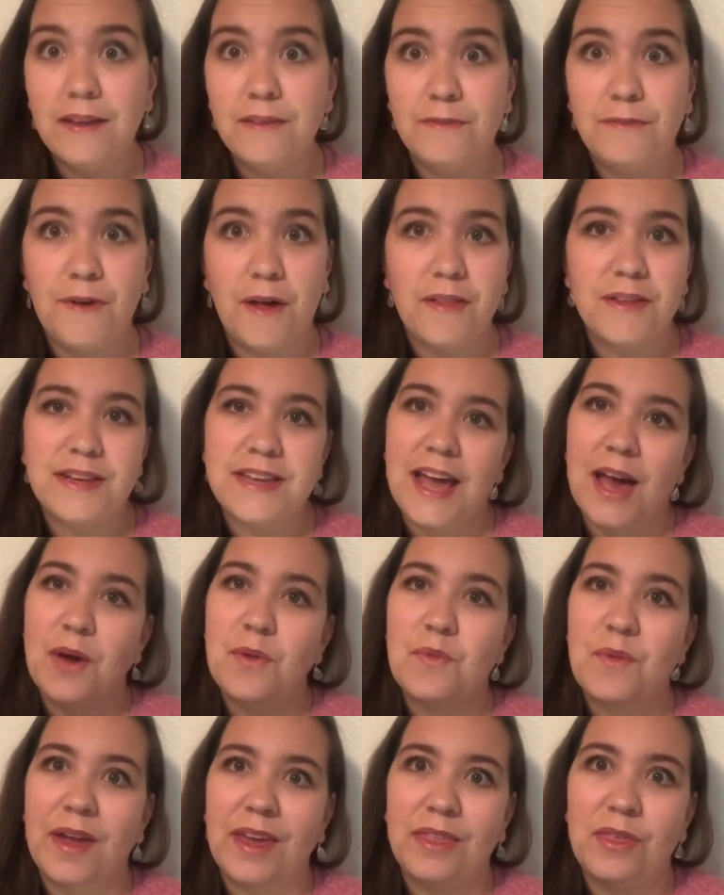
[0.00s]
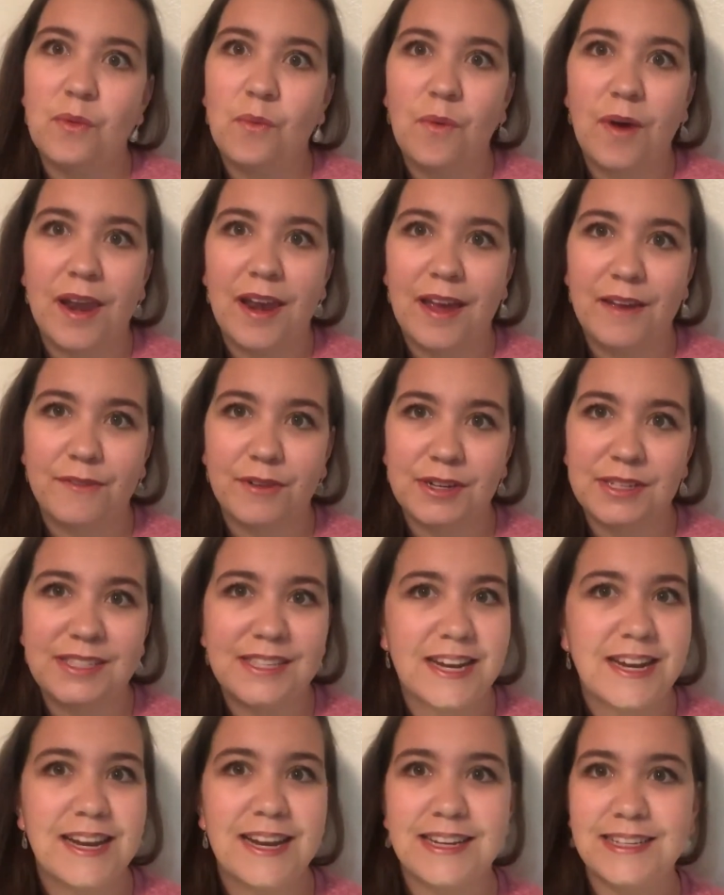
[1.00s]
fallen down with whatever
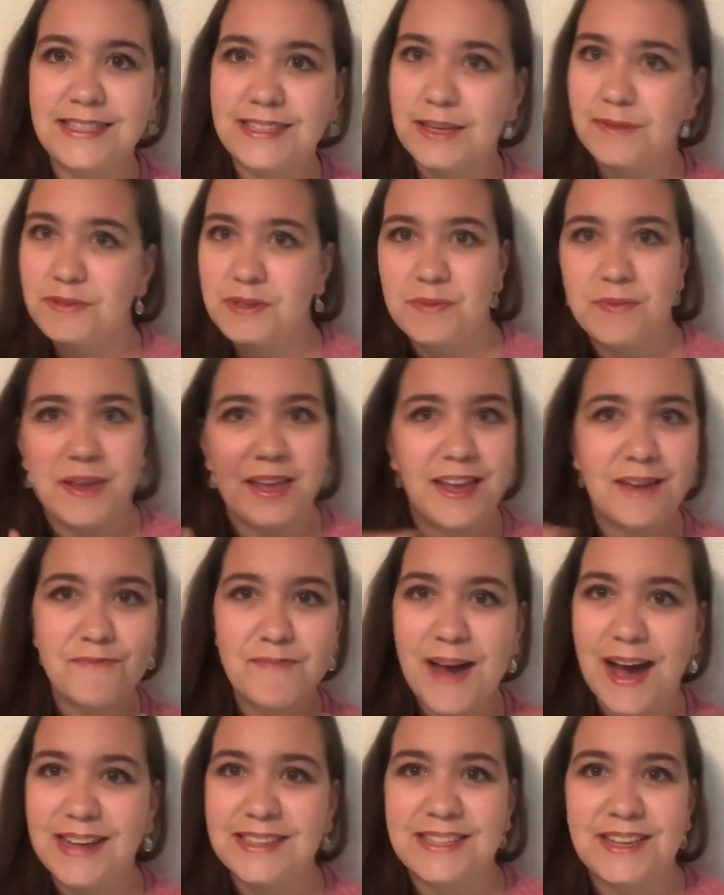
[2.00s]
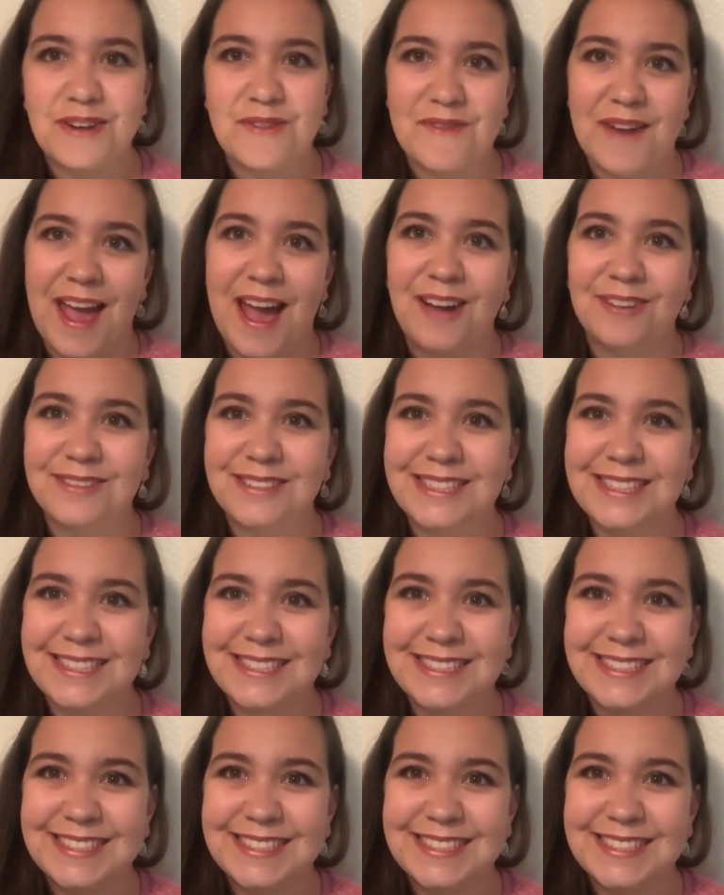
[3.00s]
sickness seems to be passing around.